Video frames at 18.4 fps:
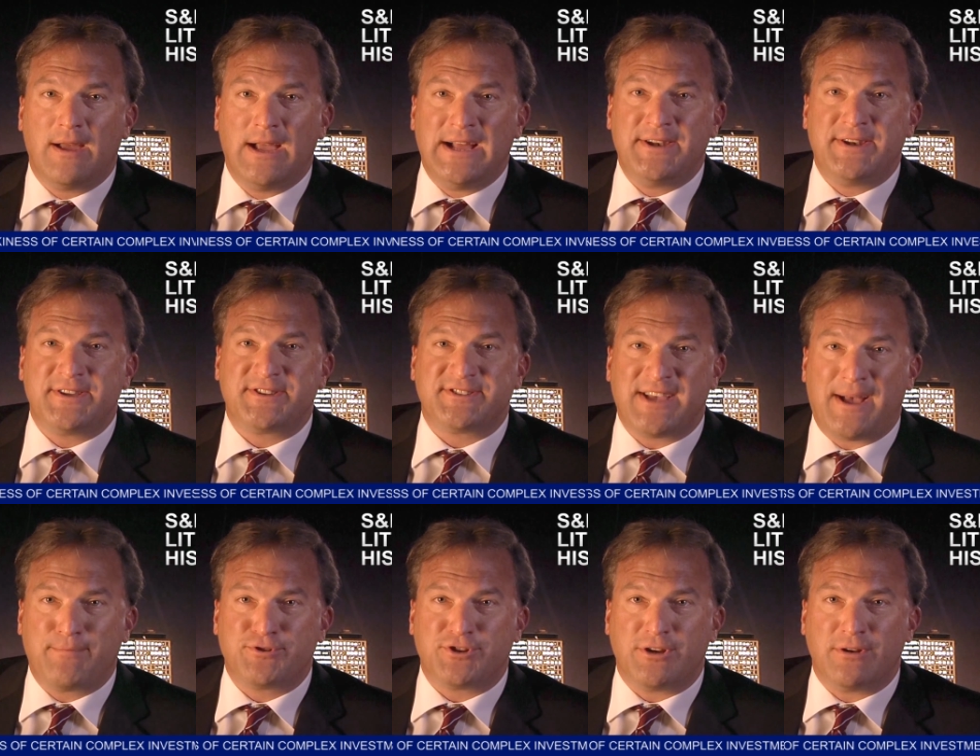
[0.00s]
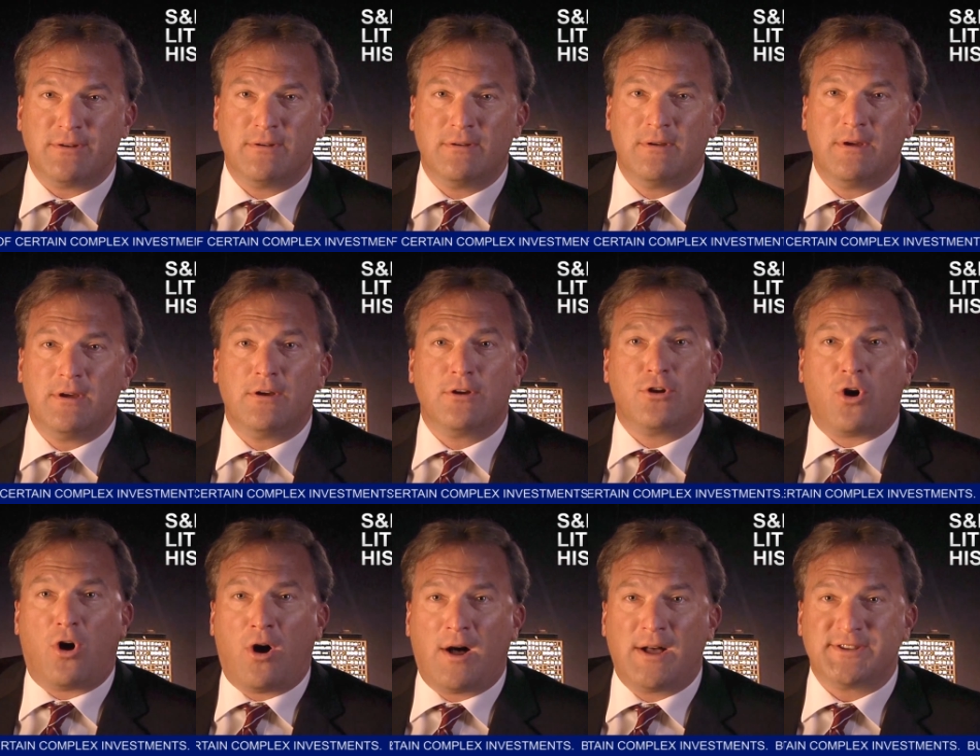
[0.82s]
and deception
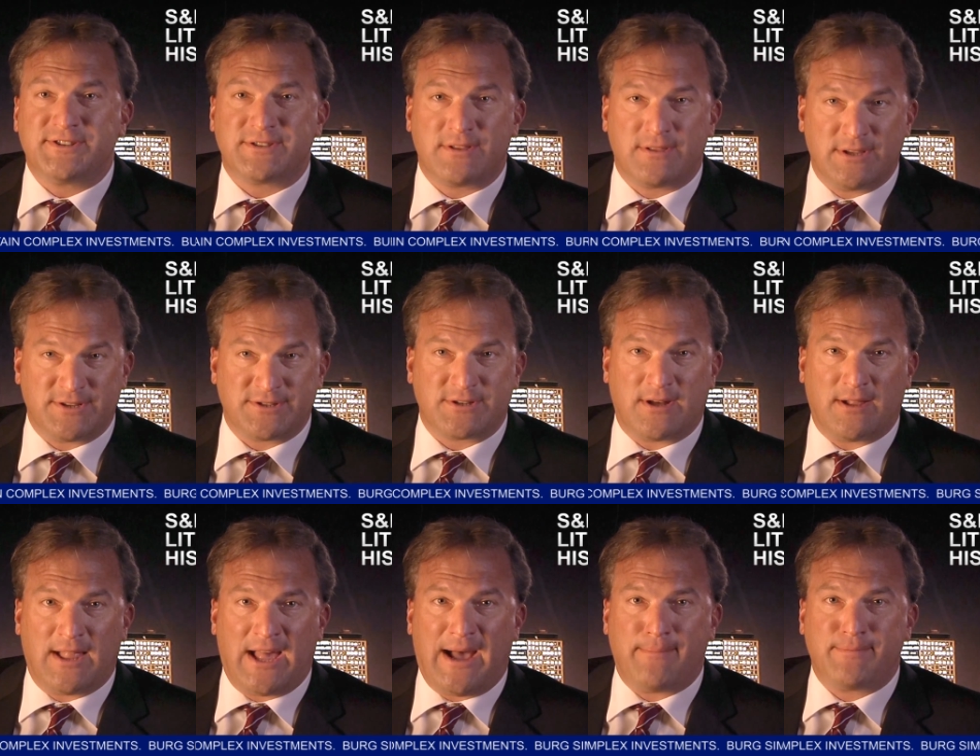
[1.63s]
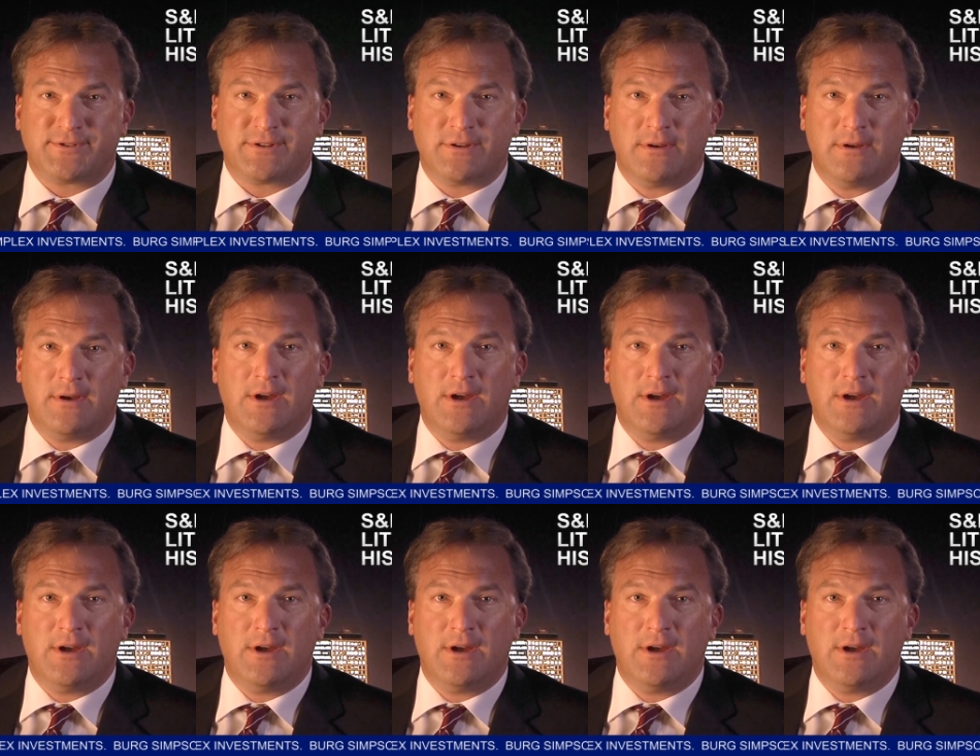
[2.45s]
caused this collapse